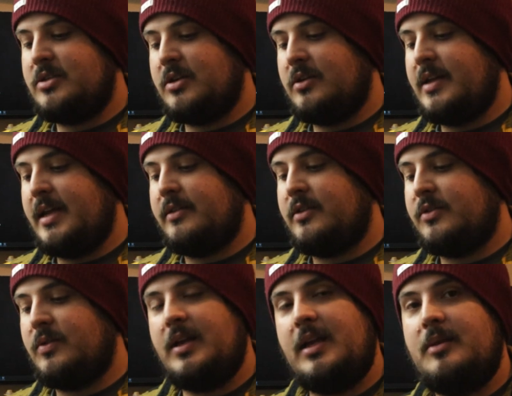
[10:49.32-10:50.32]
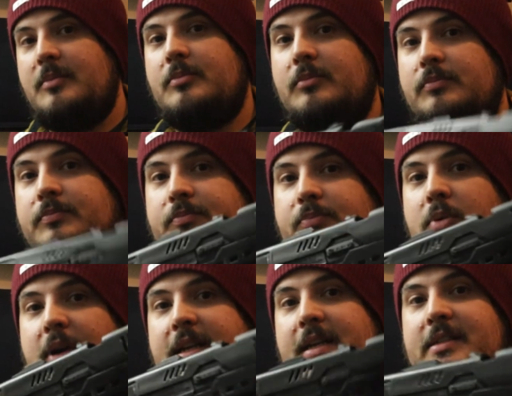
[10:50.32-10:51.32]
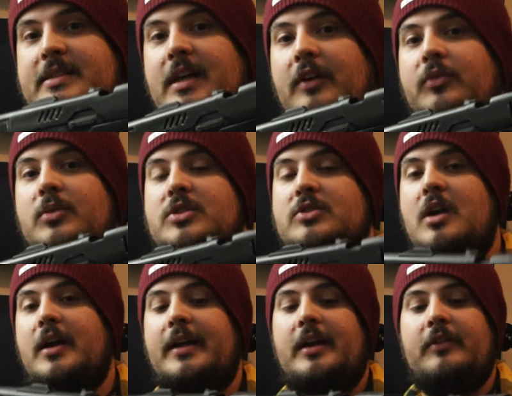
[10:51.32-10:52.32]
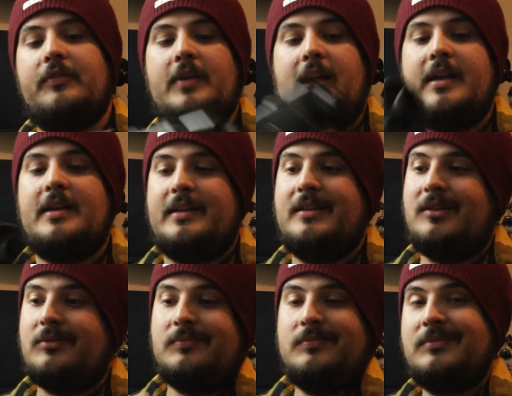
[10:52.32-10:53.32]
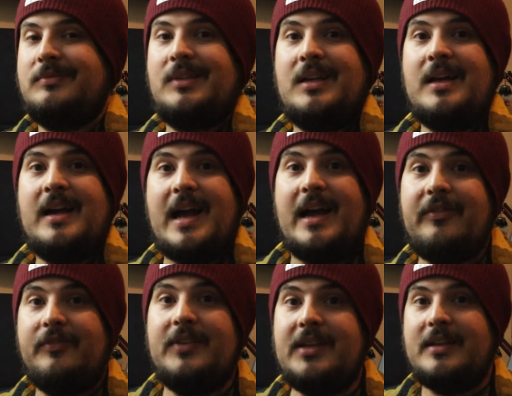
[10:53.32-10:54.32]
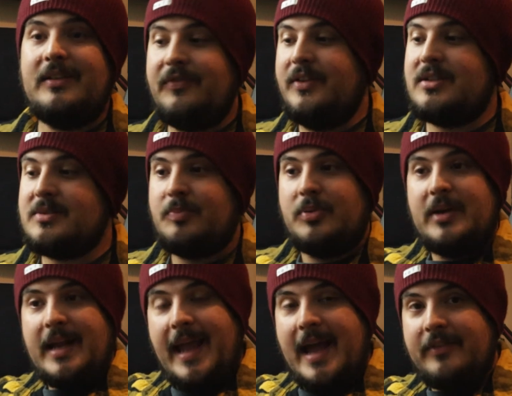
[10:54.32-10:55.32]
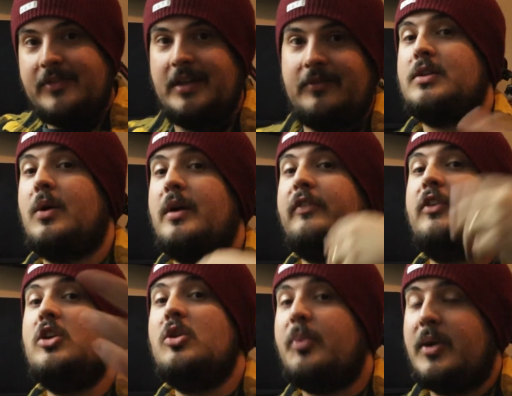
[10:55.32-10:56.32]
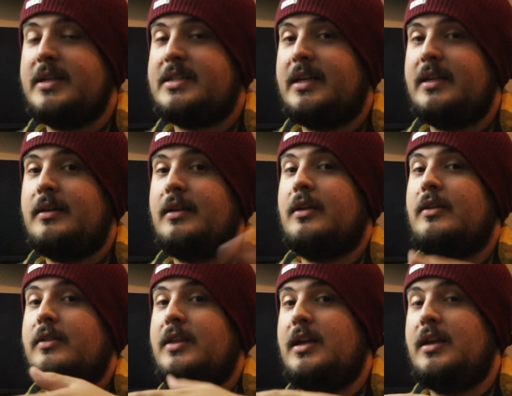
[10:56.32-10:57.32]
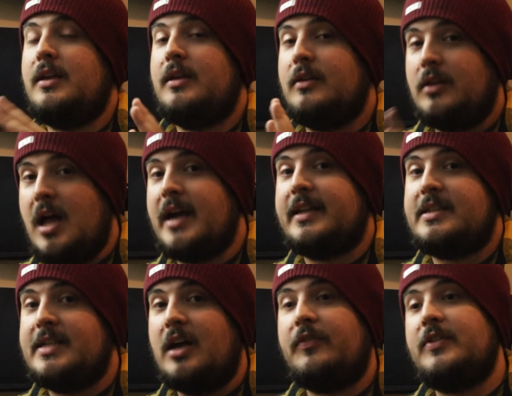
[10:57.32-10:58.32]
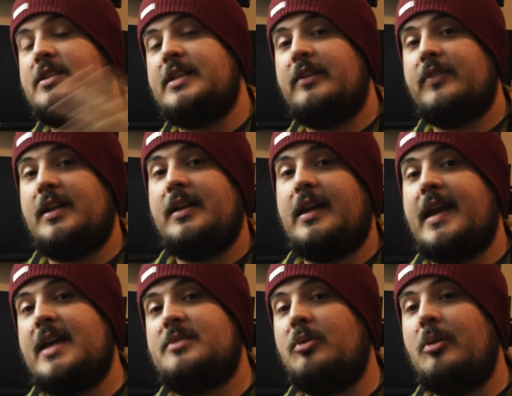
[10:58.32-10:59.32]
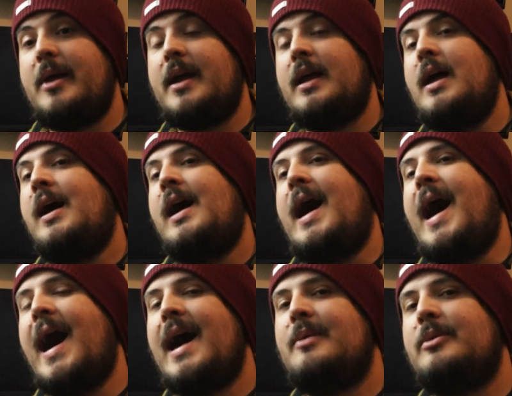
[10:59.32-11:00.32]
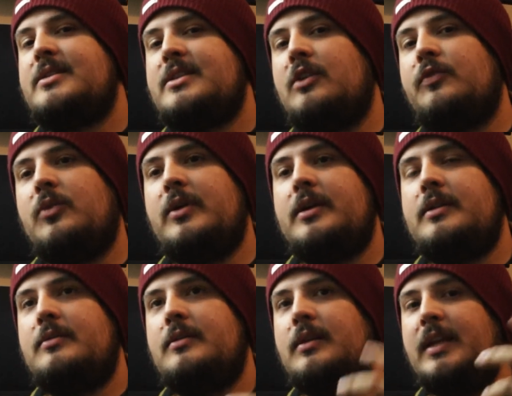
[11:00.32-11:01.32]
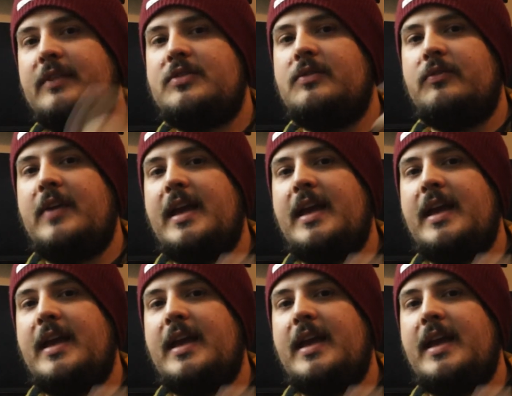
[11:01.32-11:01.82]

sure that the 3D print itself was strong enough. And you know, it feels pretty hefty. So if you printed the Glock itself instead of getting gas blowback, I myself would leave some